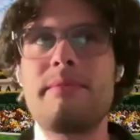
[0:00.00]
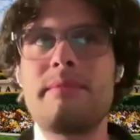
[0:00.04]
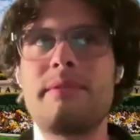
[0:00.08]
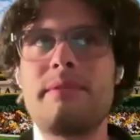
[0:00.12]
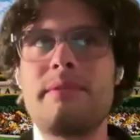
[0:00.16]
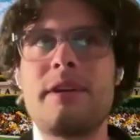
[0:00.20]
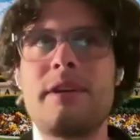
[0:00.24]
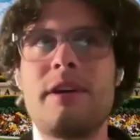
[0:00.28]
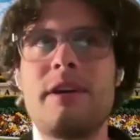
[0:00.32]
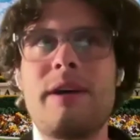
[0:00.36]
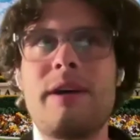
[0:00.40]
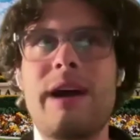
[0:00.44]

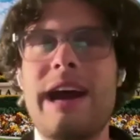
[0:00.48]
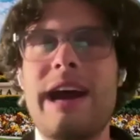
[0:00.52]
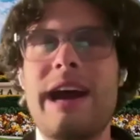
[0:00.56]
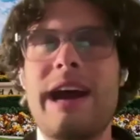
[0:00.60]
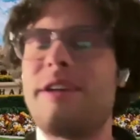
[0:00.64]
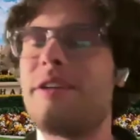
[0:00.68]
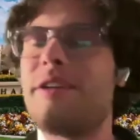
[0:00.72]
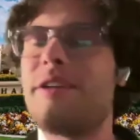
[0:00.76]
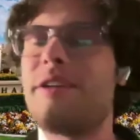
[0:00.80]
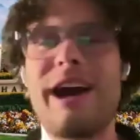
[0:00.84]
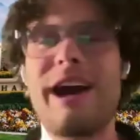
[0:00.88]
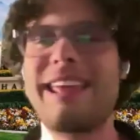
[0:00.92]
So I
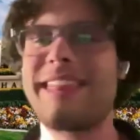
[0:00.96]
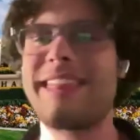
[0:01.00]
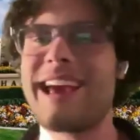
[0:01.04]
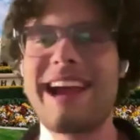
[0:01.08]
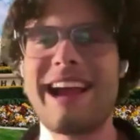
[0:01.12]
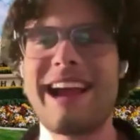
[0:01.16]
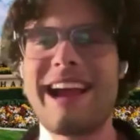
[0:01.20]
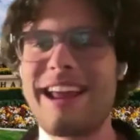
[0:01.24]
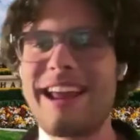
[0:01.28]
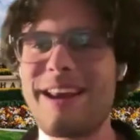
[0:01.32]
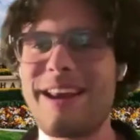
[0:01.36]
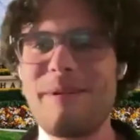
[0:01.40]
don't know.
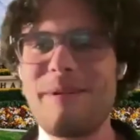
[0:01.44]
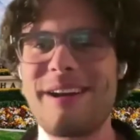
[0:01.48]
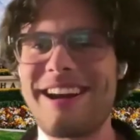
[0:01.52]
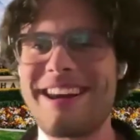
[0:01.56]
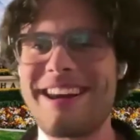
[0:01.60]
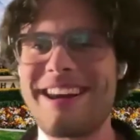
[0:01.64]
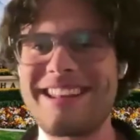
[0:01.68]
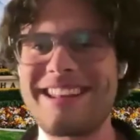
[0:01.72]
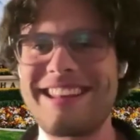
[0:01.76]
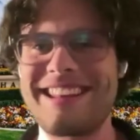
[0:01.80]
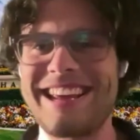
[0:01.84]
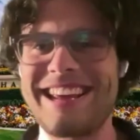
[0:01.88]
That kind of went
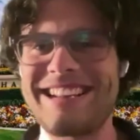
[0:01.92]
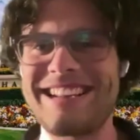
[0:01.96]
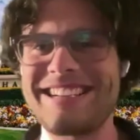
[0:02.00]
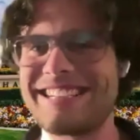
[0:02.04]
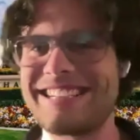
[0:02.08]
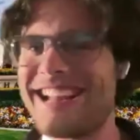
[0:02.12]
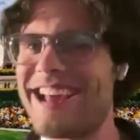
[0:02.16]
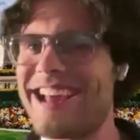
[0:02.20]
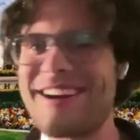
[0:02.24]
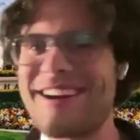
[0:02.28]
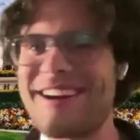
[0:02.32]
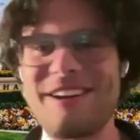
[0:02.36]
on a
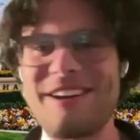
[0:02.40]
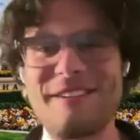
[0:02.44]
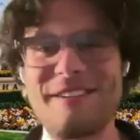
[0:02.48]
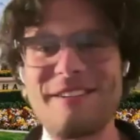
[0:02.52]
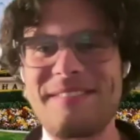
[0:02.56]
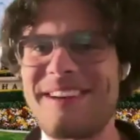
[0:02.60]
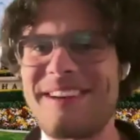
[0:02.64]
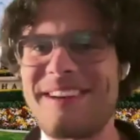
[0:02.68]
tangent. I don't know if that